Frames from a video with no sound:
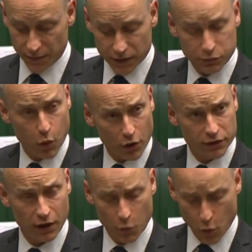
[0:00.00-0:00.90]
This
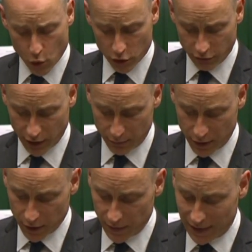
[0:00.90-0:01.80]
was a war crime
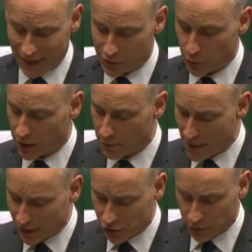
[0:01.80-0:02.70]
that led to
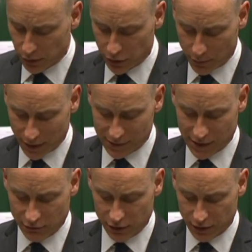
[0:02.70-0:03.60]
unimaginable
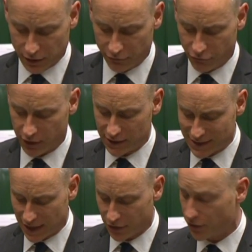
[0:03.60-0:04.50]
humanitarian suffering,
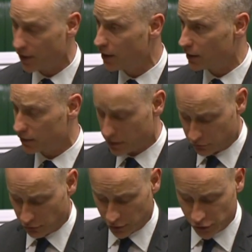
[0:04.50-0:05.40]
death and
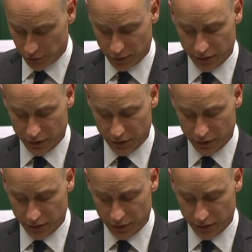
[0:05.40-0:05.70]
destruction.